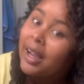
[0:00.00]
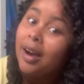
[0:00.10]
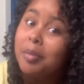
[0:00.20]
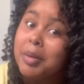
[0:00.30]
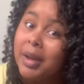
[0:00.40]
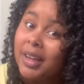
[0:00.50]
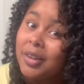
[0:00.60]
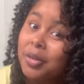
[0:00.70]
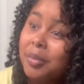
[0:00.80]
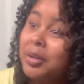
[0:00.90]
I'll be making a
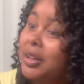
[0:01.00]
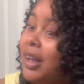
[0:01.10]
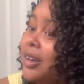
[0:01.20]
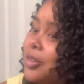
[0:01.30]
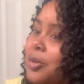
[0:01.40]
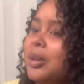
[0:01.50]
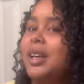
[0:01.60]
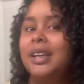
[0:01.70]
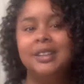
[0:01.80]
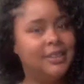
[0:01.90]
trip to the hair store,
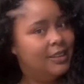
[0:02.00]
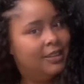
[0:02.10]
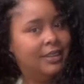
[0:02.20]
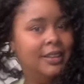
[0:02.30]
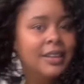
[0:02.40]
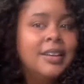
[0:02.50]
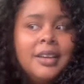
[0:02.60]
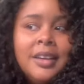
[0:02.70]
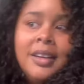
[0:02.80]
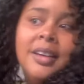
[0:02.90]
ladies.
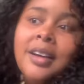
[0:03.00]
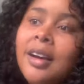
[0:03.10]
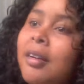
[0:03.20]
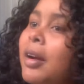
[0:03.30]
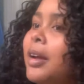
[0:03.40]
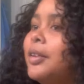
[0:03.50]
All right.